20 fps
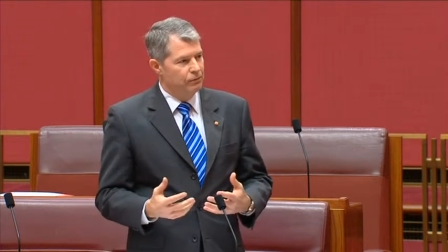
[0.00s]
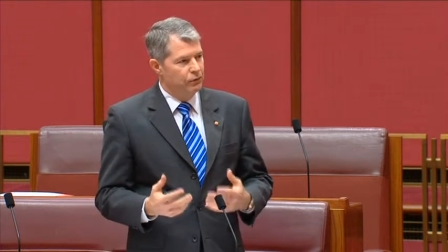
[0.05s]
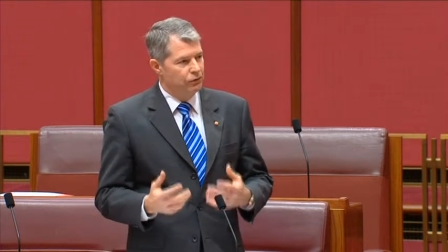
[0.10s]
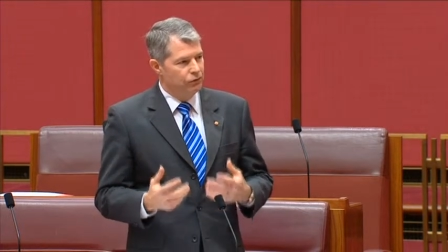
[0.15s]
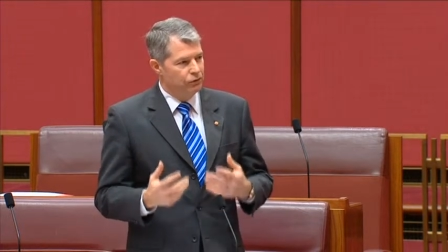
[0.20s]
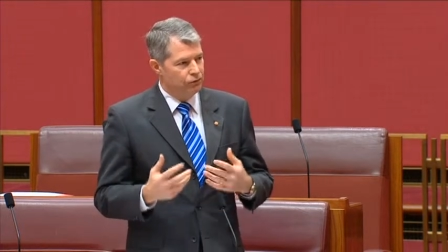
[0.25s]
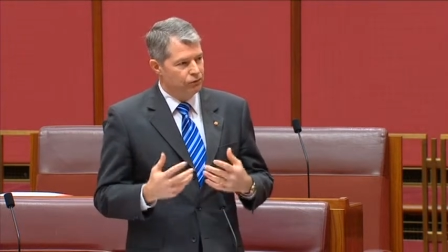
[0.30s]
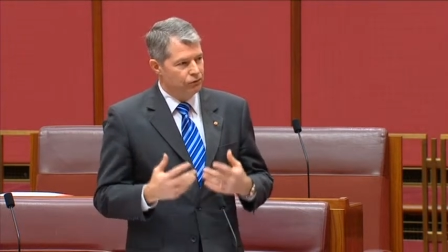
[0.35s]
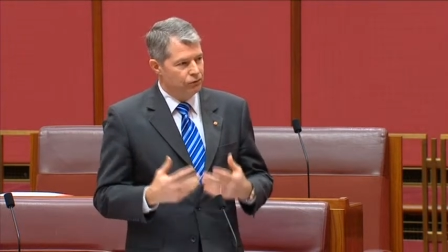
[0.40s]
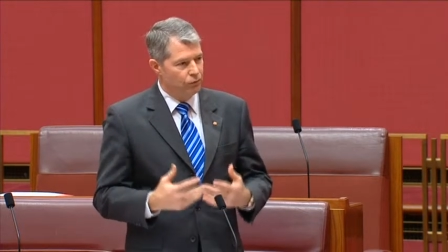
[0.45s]

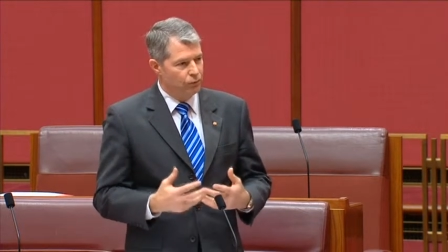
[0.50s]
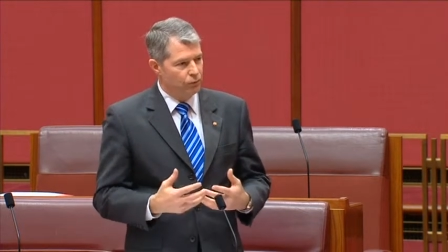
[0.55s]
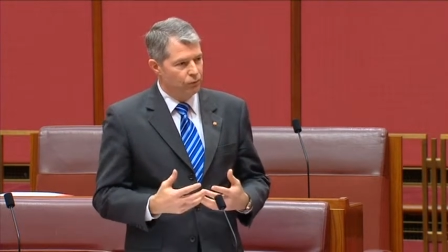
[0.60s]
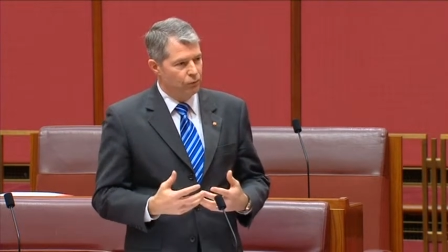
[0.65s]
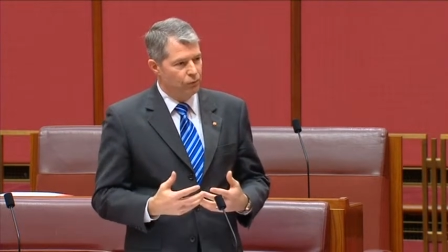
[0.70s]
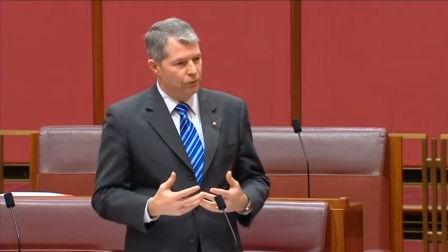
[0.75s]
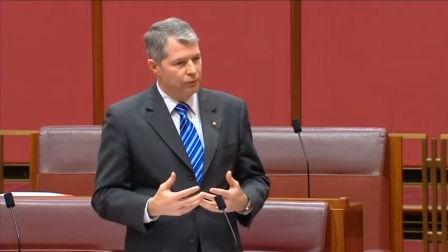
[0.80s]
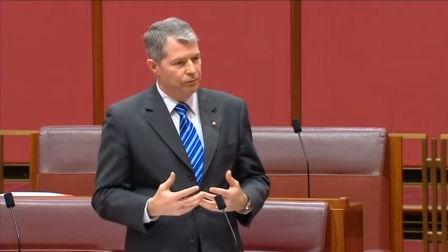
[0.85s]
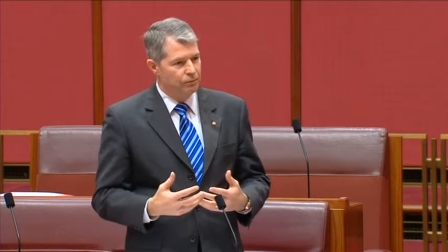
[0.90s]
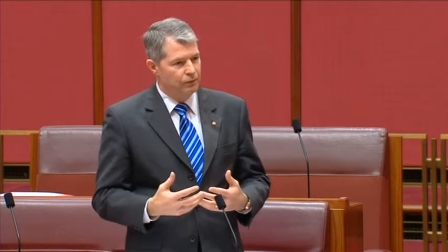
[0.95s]

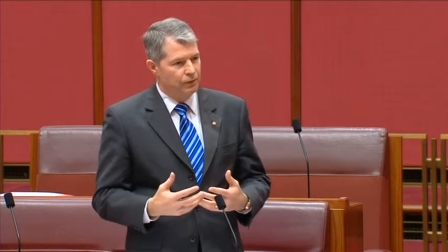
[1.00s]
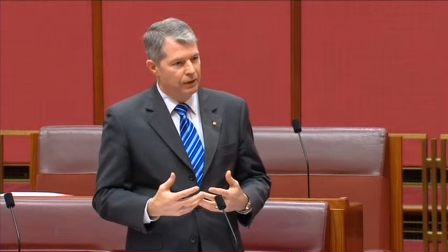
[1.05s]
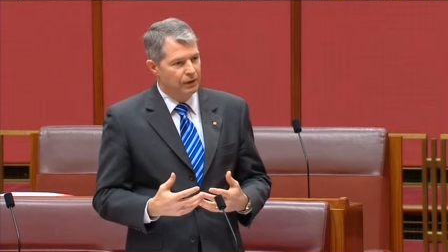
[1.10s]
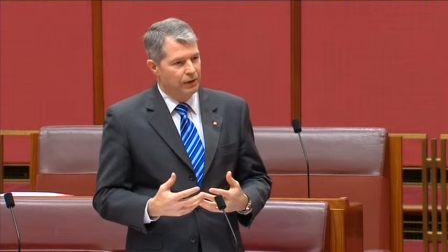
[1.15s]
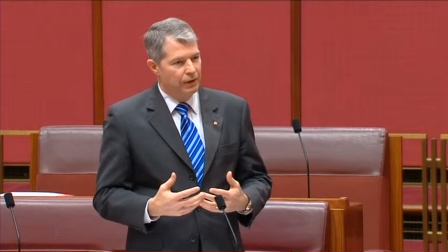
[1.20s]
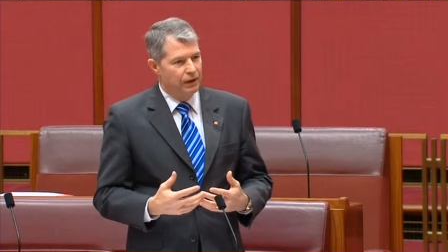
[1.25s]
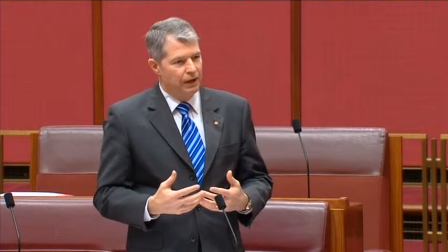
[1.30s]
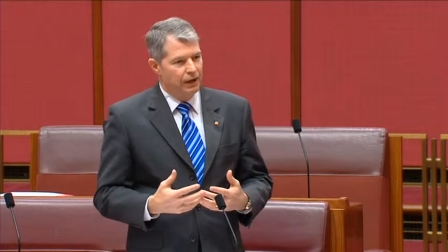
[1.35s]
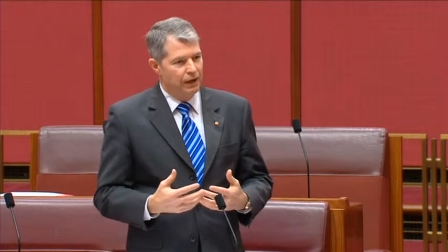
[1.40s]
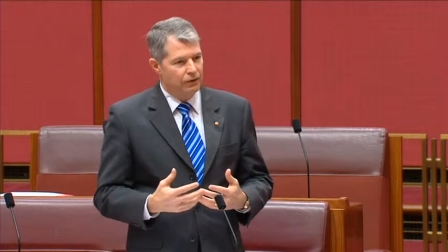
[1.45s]
store
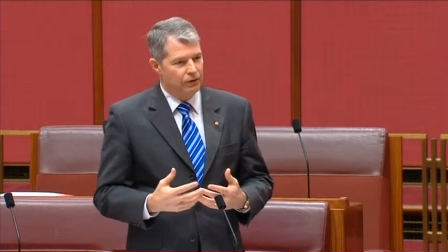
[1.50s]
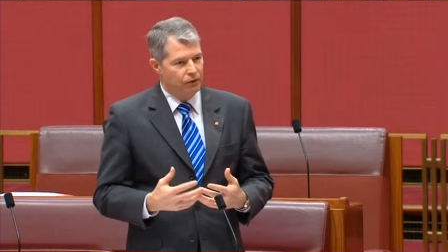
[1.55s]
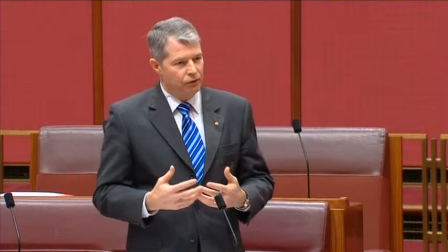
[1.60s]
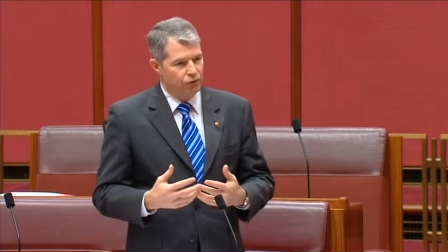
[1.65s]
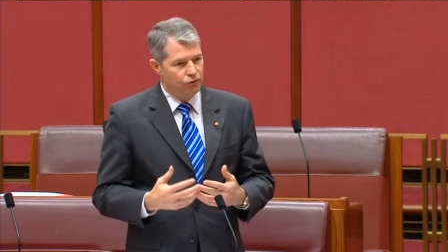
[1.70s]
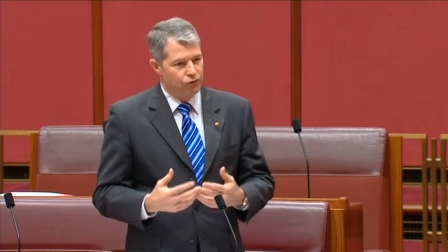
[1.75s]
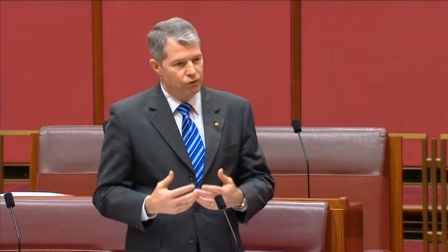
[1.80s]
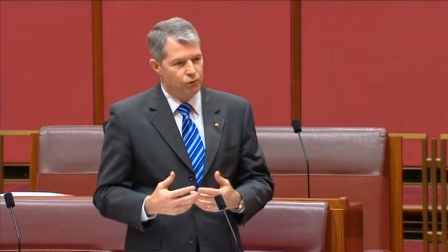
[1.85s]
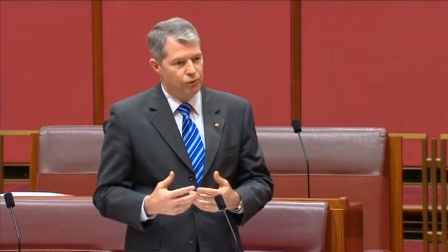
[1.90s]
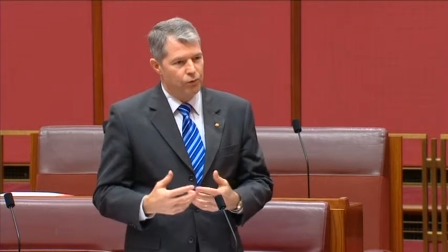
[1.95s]
and the
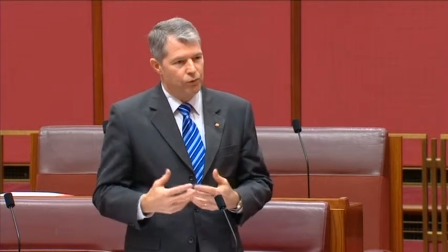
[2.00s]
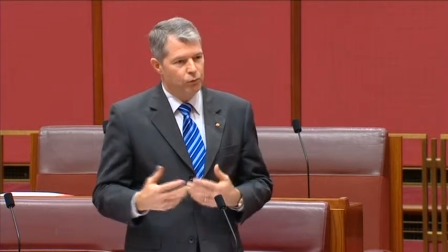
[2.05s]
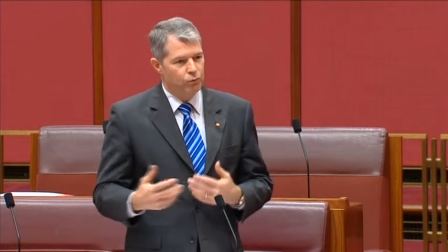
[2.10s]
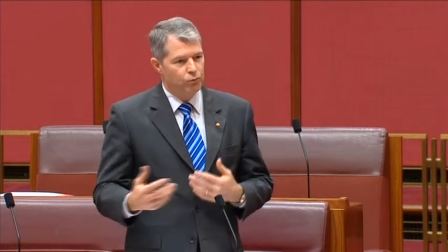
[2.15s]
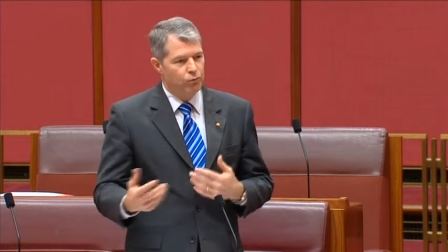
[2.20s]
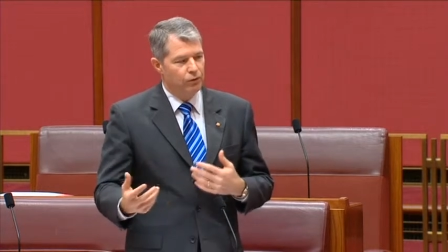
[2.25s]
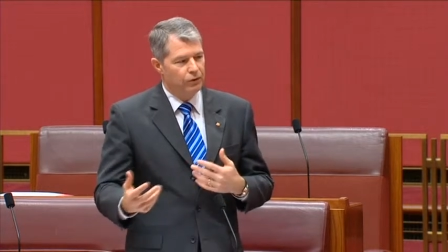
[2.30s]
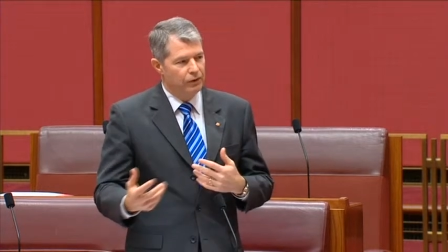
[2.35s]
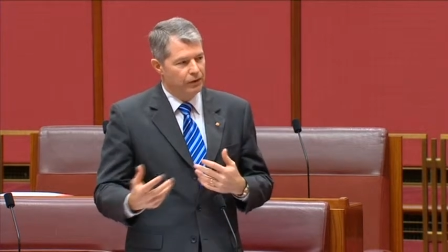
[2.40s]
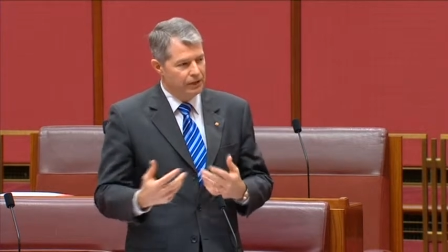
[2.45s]

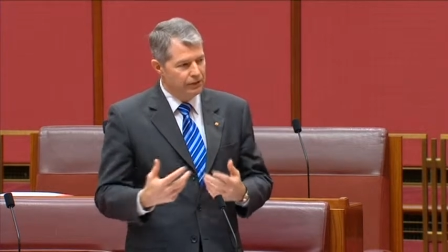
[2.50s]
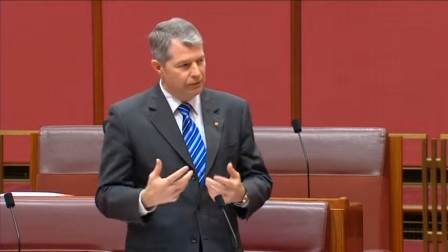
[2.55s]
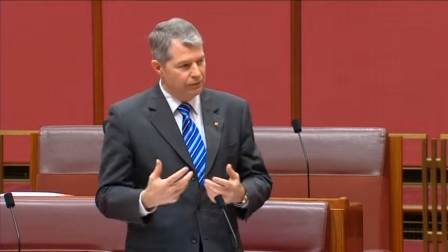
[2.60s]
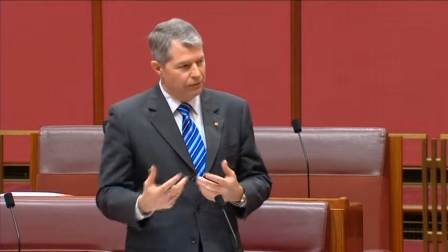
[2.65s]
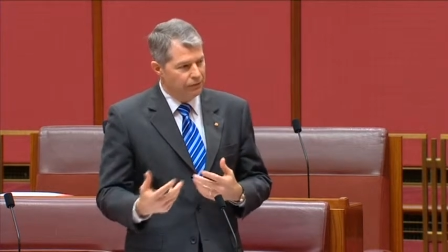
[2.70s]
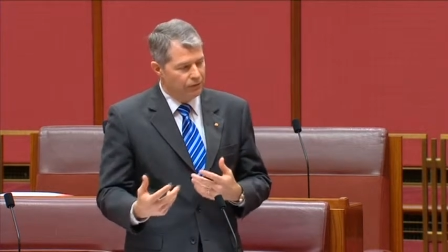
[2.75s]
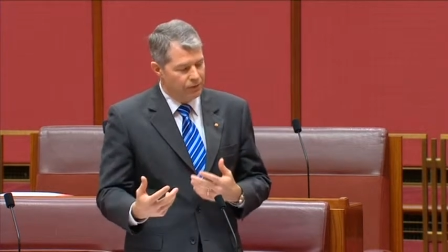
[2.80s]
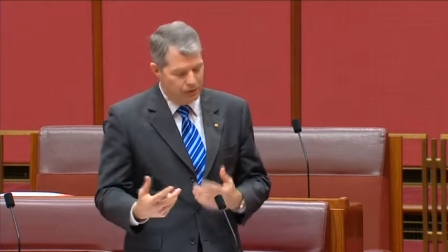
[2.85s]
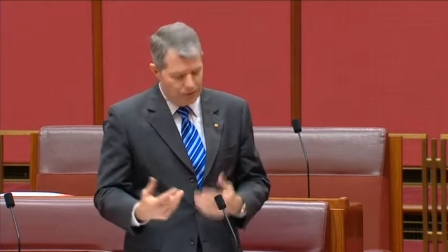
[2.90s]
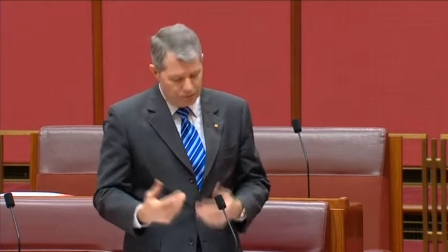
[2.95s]
controlled
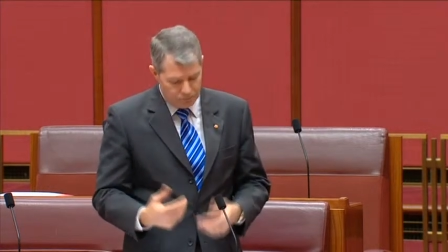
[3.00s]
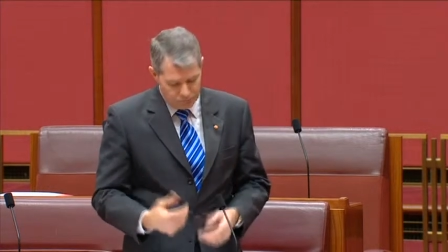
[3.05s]
release of that